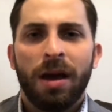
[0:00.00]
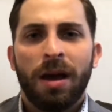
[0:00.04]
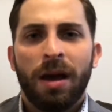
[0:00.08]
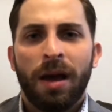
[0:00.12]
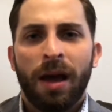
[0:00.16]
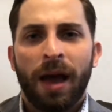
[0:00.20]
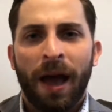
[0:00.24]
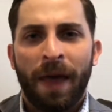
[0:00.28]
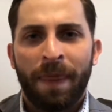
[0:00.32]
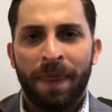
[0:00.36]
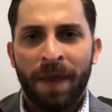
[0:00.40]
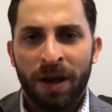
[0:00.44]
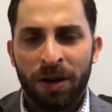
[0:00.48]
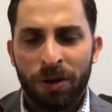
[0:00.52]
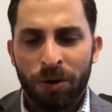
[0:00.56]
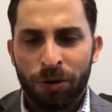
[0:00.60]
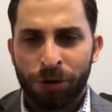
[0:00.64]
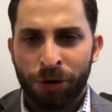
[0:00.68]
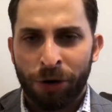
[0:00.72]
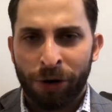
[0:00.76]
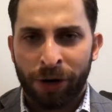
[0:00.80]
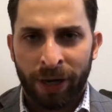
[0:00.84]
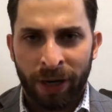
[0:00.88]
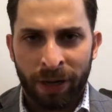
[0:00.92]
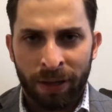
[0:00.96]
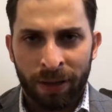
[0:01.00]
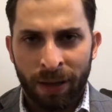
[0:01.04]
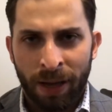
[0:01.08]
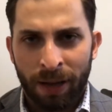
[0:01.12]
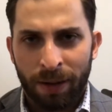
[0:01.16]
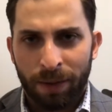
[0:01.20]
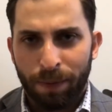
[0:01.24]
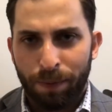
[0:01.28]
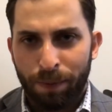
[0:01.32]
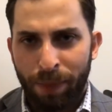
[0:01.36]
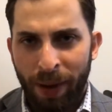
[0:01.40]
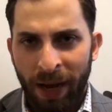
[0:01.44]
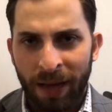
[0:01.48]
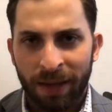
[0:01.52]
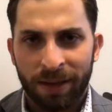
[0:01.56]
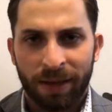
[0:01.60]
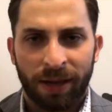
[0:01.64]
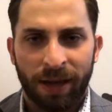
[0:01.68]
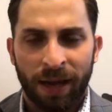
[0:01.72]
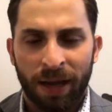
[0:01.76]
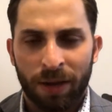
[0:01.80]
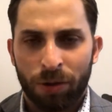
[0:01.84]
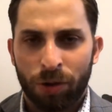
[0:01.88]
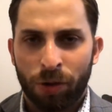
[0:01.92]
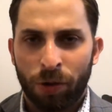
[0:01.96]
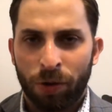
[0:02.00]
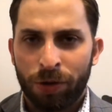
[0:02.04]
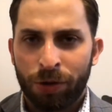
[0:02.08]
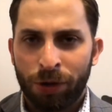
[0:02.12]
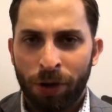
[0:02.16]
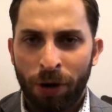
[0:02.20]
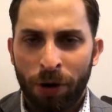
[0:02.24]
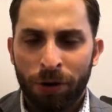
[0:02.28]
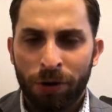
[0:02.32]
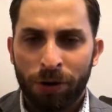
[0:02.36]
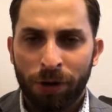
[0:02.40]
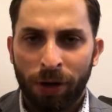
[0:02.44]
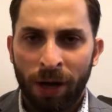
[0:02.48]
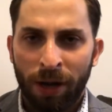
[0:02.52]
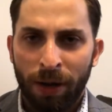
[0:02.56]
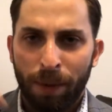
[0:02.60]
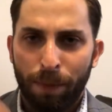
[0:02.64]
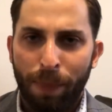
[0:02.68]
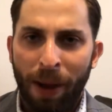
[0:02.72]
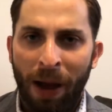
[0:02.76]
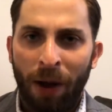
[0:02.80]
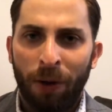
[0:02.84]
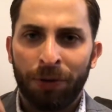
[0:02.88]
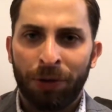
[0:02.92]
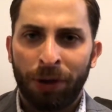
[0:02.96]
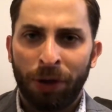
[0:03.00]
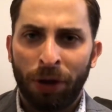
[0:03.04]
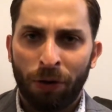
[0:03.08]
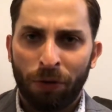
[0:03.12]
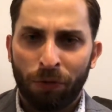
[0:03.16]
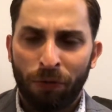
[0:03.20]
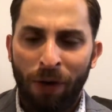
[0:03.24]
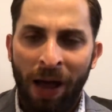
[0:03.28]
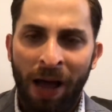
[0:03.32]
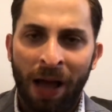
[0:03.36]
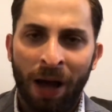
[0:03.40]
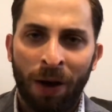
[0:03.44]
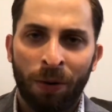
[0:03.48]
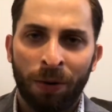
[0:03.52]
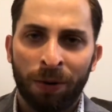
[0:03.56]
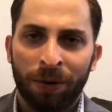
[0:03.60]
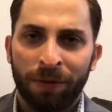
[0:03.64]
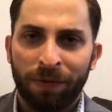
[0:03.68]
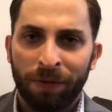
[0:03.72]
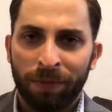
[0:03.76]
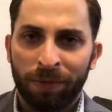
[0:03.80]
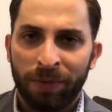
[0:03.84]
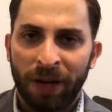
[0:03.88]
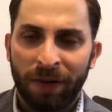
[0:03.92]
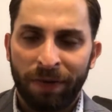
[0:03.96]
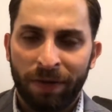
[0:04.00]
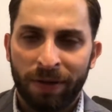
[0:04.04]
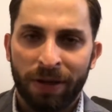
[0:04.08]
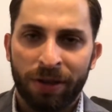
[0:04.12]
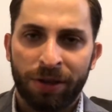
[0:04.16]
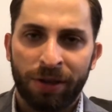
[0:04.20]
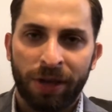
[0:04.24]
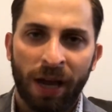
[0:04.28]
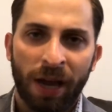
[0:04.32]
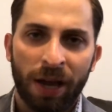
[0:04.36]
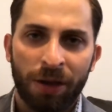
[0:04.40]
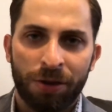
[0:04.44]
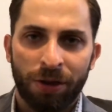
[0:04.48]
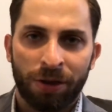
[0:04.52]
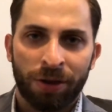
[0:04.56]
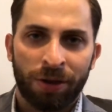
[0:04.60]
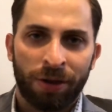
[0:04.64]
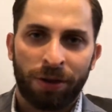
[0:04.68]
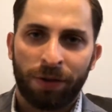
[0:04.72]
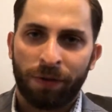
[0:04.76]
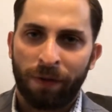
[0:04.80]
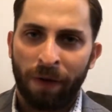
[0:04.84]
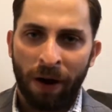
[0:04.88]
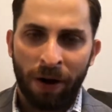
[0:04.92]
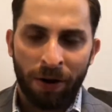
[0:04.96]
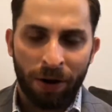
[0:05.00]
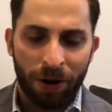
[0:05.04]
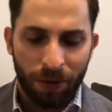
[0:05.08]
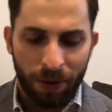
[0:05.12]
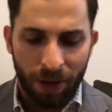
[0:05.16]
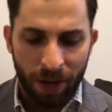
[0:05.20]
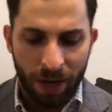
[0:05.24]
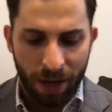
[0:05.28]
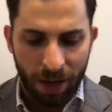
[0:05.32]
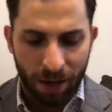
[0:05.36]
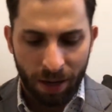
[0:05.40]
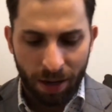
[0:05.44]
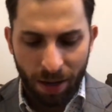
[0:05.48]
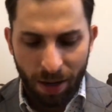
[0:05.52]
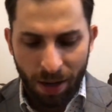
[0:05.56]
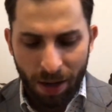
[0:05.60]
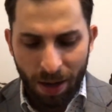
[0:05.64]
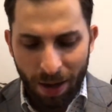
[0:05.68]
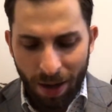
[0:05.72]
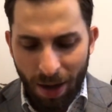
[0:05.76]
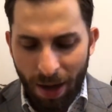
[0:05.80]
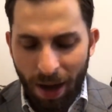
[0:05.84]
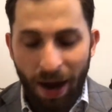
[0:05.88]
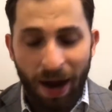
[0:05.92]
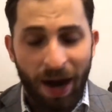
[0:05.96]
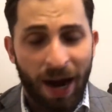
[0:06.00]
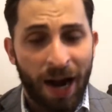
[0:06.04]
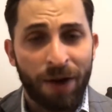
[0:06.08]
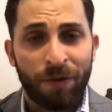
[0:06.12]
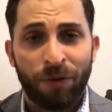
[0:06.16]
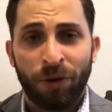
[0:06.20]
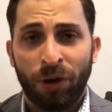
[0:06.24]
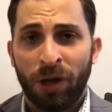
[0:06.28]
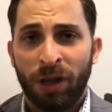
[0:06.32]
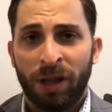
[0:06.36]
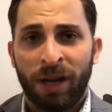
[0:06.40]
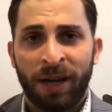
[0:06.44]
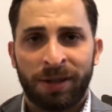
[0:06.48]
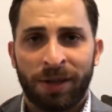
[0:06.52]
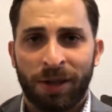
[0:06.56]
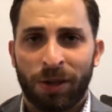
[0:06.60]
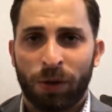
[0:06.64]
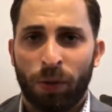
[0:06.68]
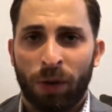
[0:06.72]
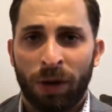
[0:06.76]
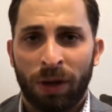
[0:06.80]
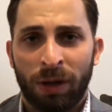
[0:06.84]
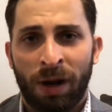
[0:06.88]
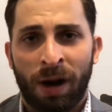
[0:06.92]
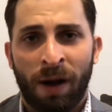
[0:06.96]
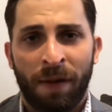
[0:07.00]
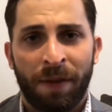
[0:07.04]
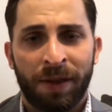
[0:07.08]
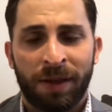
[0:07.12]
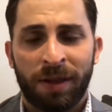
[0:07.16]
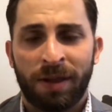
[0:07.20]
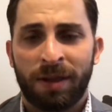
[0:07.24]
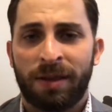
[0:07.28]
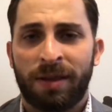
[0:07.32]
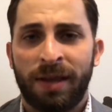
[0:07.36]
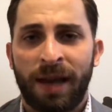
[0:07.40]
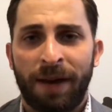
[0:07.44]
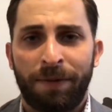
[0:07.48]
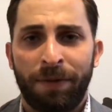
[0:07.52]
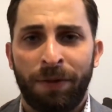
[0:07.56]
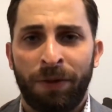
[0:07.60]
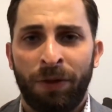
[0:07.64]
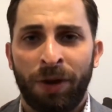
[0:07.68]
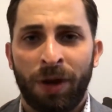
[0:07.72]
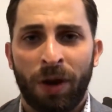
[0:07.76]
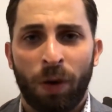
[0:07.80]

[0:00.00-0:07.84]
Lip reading: and then you start getting that base again. So it starts kind of bouncing around from different stages. It's very unique. I really like this one a lot. This is definitely a